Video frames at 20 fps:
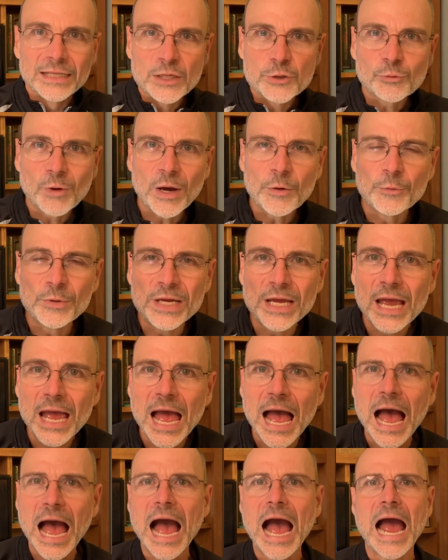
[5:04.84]
That's why we
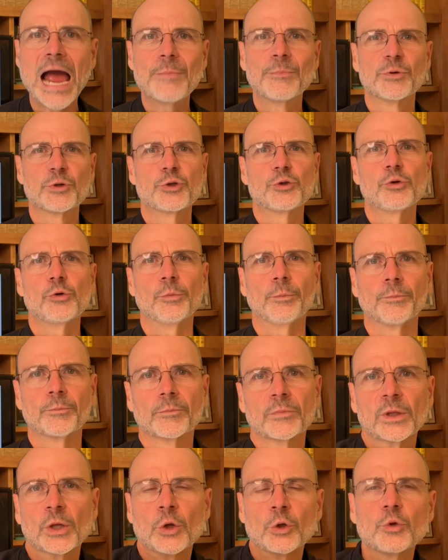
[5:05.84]
hypozoom
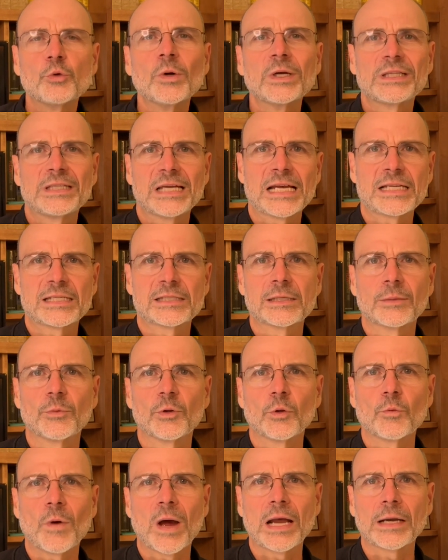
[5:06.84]
to a
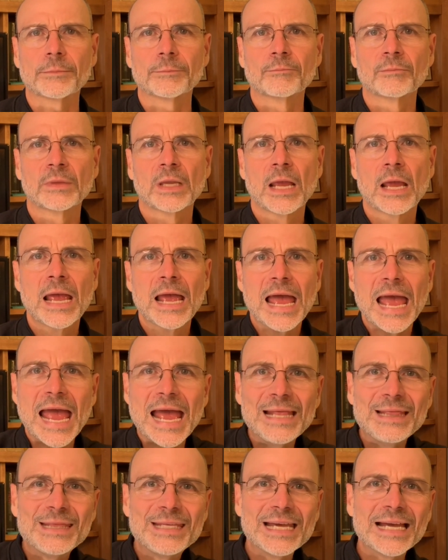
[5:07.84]
testable one.
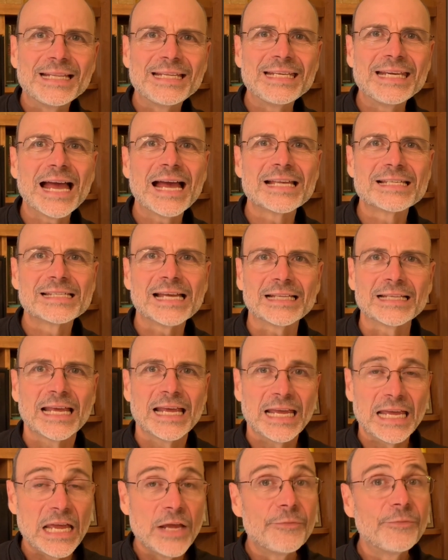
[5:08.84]
And the idea is that
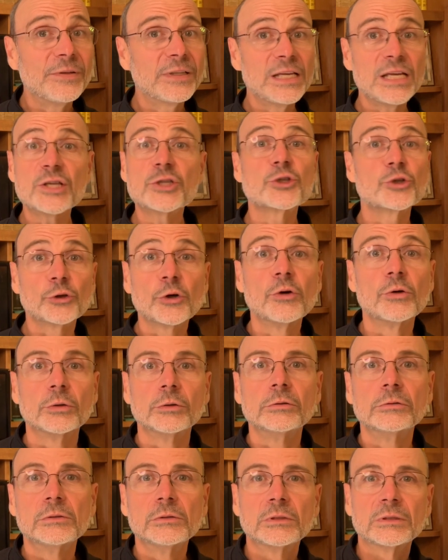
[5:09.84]
if it is
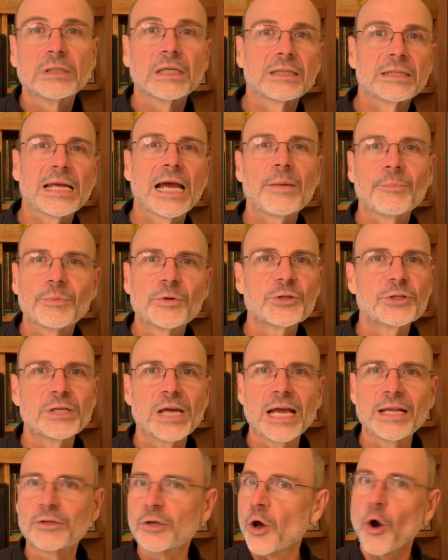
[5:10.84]
true that
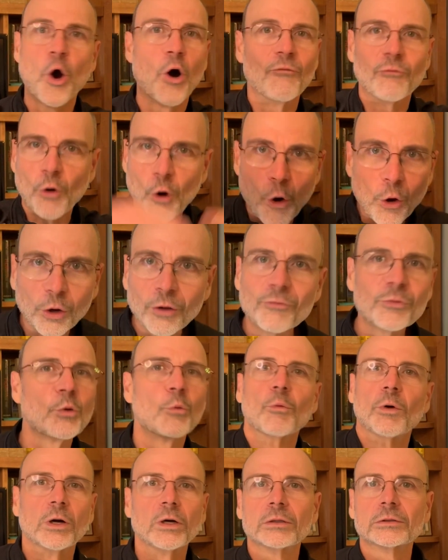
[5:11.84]
10% of all of the
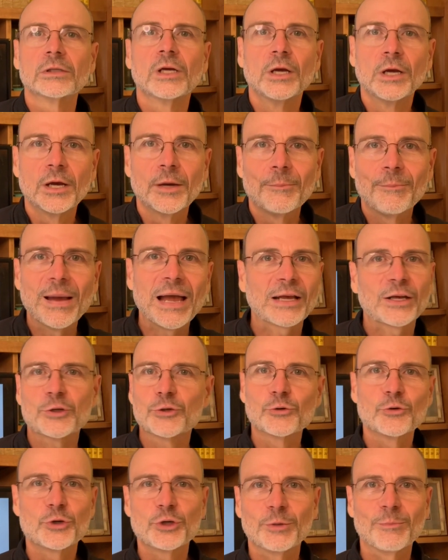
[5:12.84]
world
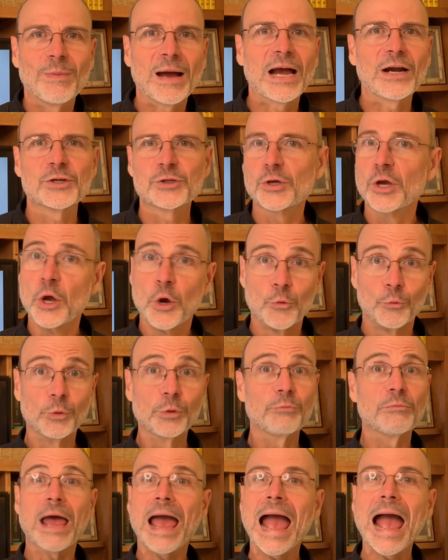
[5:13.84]
packaged sushi buyers
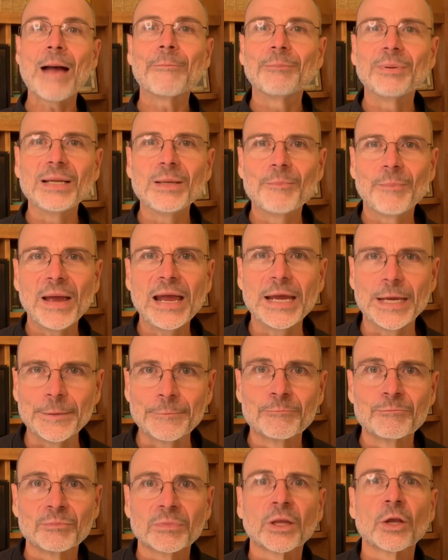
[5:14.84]
would happily
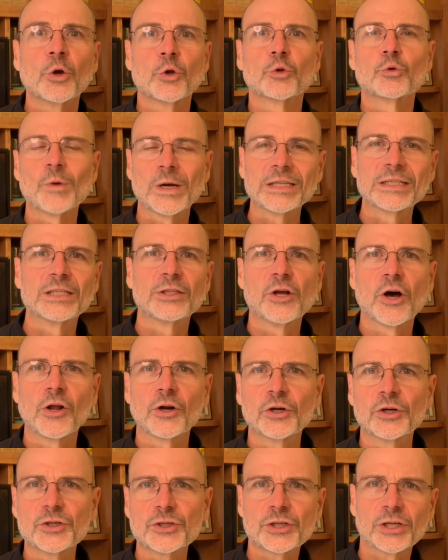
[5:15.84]
pay
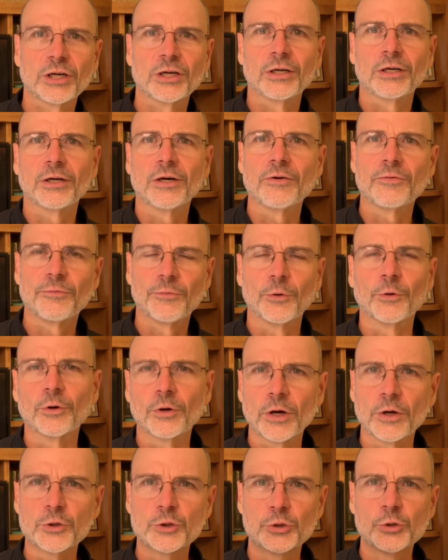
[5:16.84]
$20
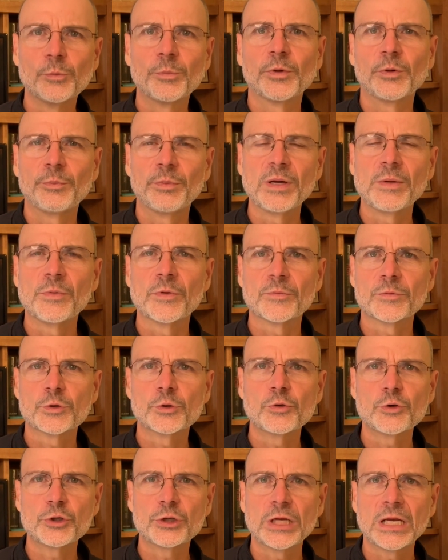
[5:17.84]
for a super premium
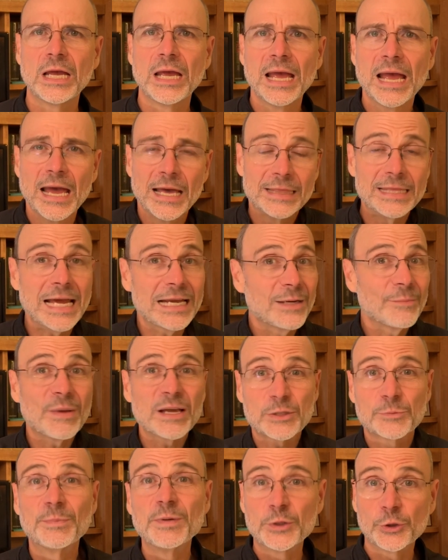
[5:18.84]
sushi, then it
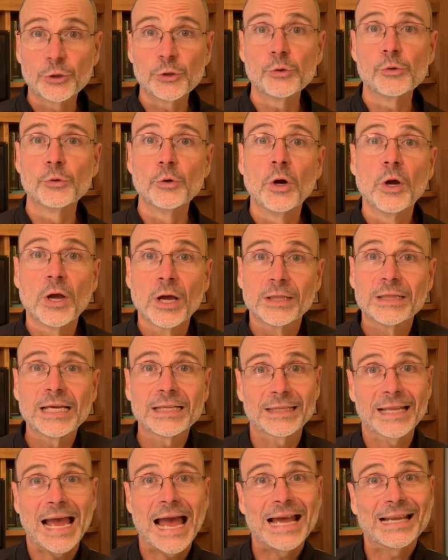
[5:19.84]
must be true
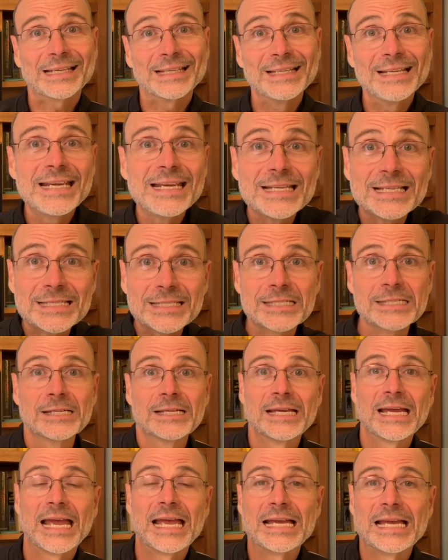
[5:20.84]
that at least
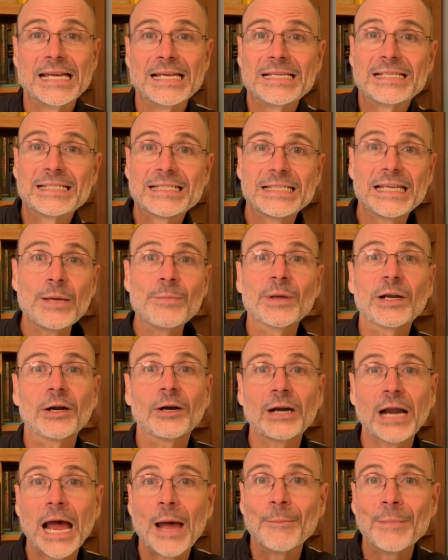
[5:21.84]
a
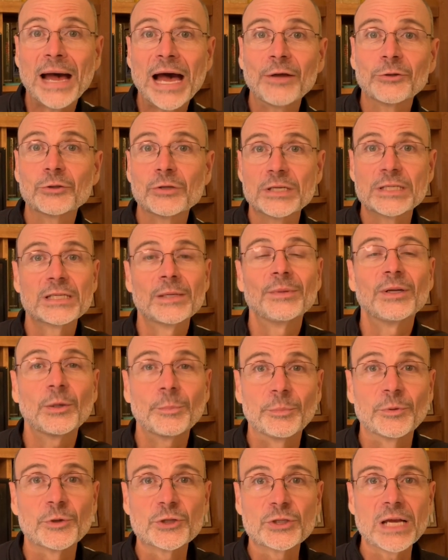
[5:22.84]
similar amount, a similar
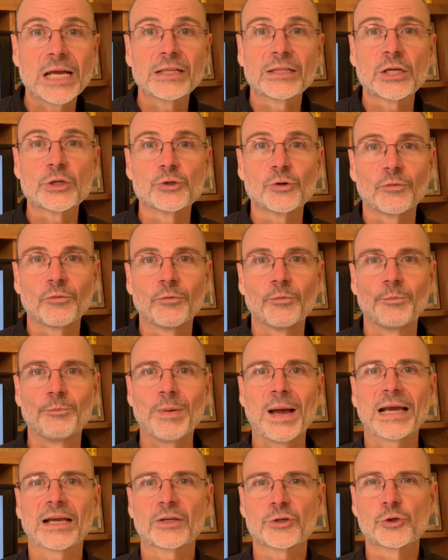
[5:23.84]
percentage of
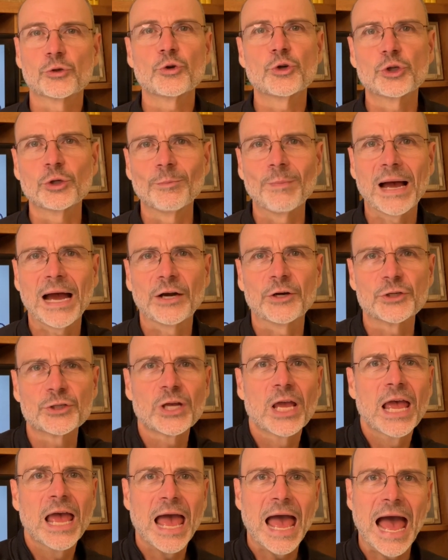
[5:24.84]
packaged sushi
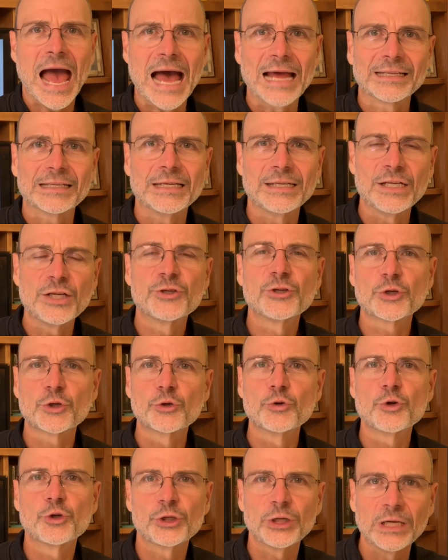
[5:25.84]
buyers at Ninja
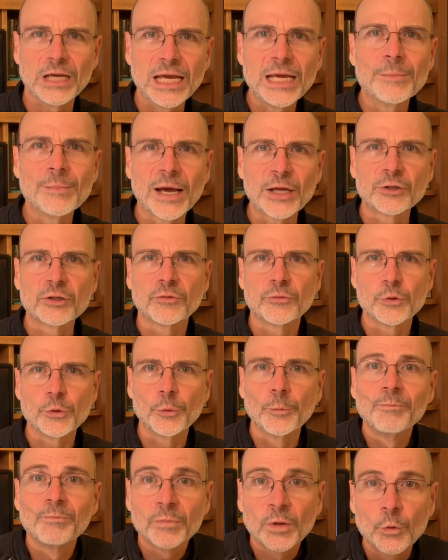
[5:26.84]
Sushi in Mountain View
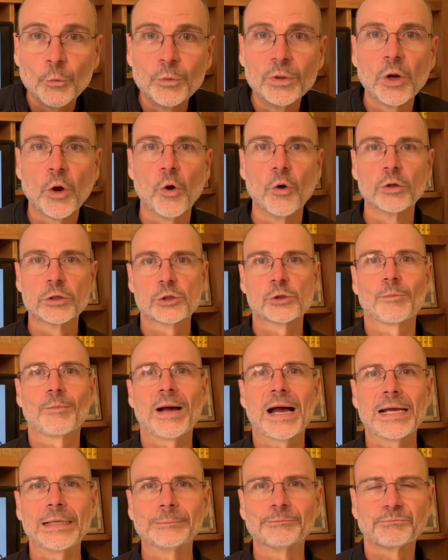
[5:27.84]
will also
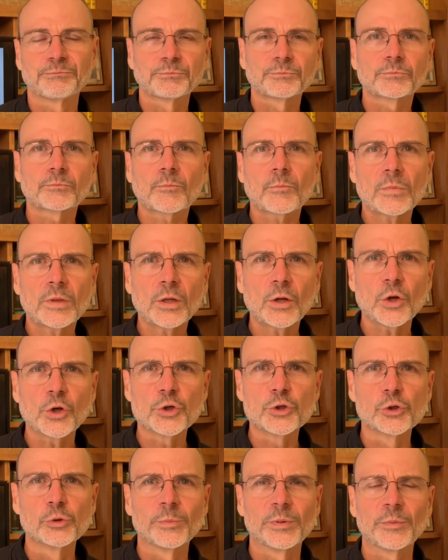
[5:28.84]
buy
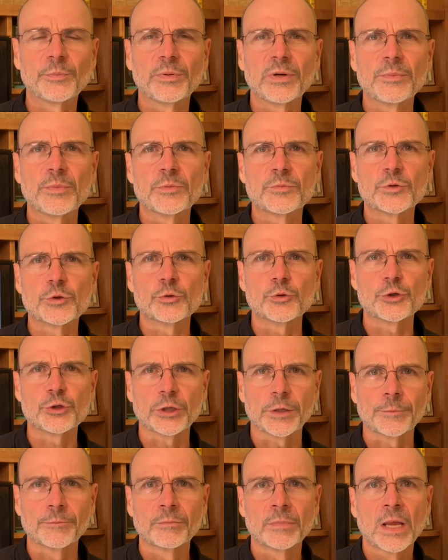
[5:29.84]
super premium sushi.